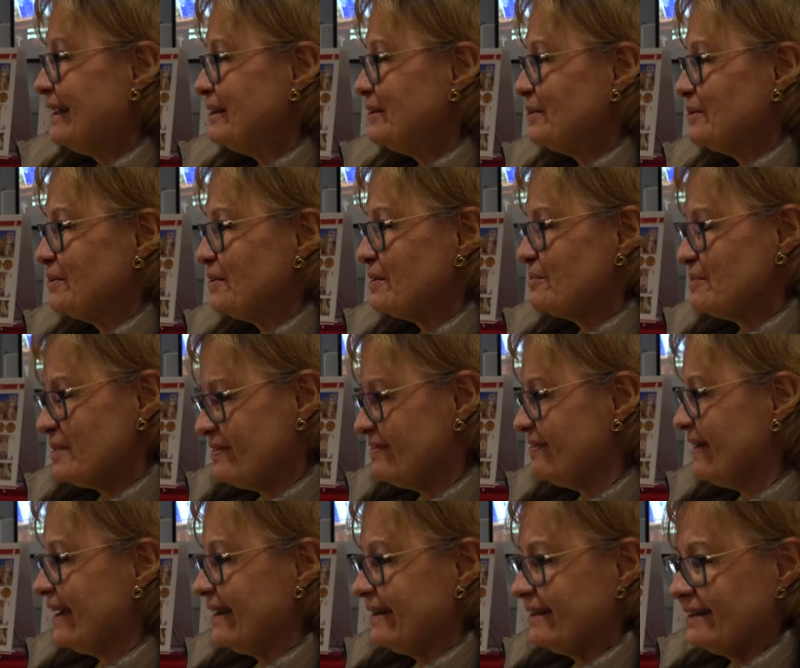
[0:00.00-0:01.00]
you know, that we
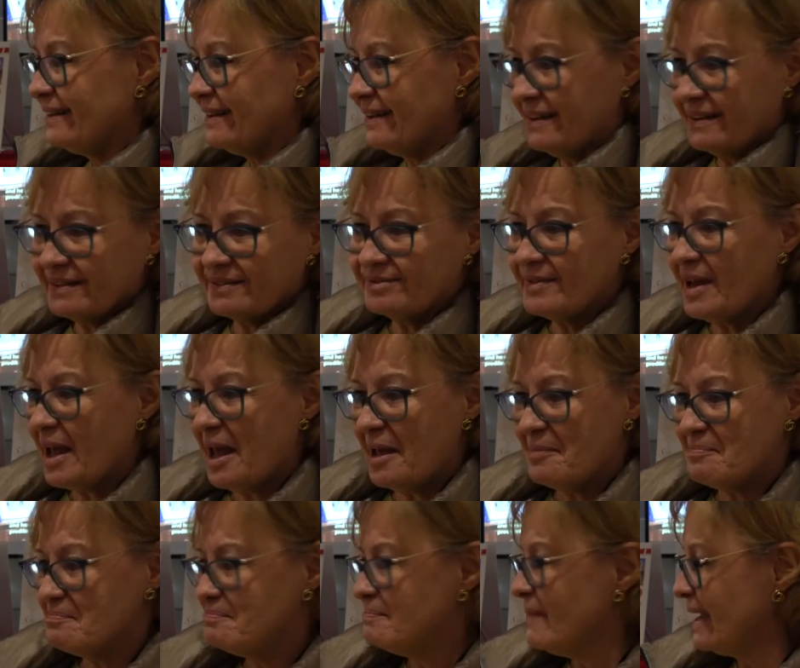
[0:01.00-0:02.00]
finally
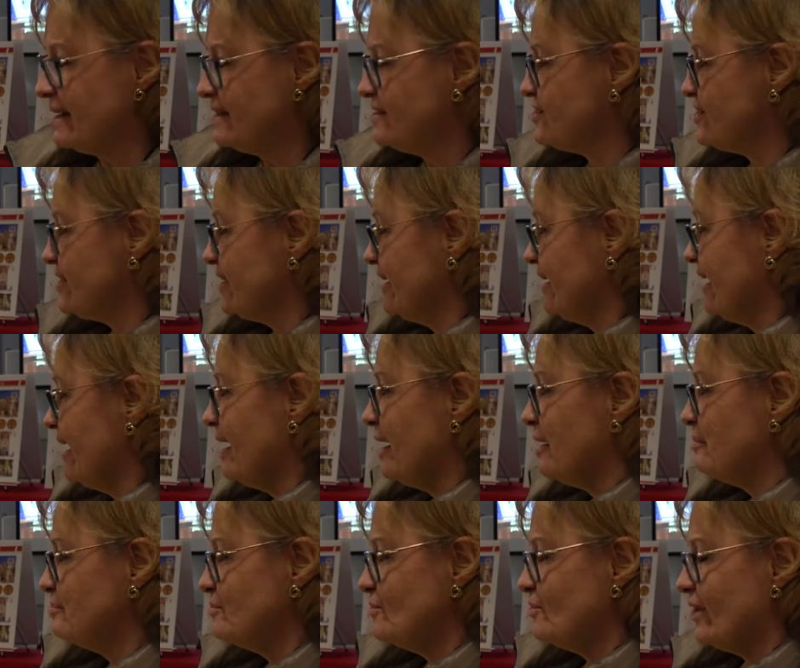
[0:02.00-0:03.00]
managed to get it
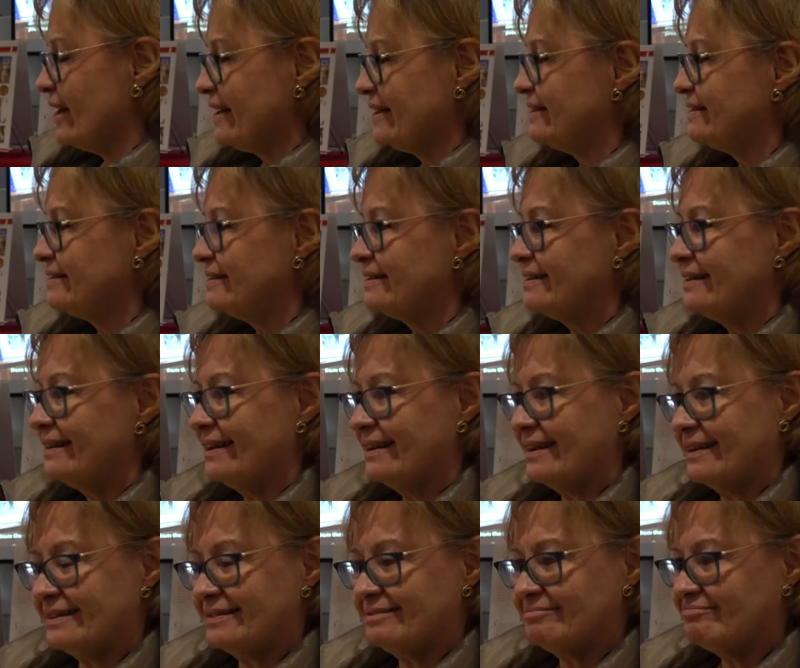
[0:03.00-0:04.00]
up and running,
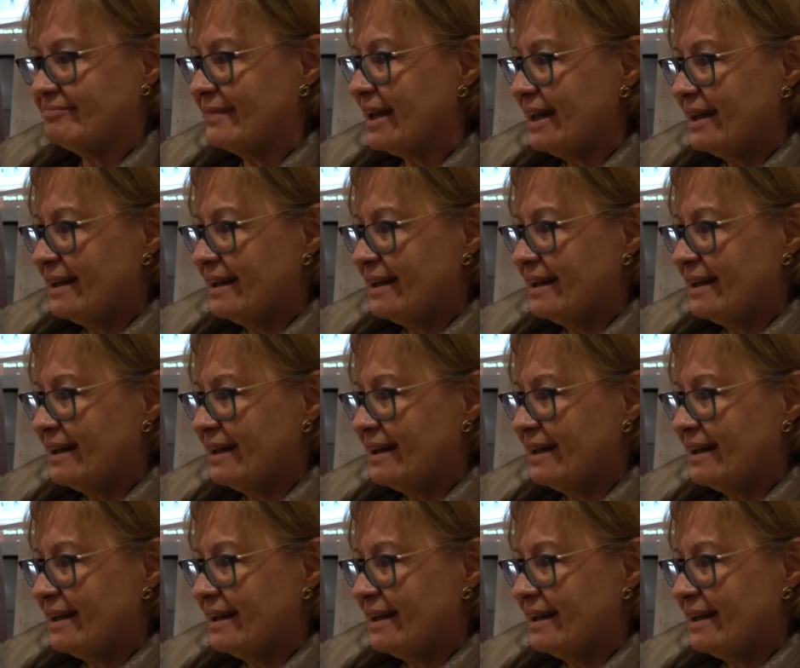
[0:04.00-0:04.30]
and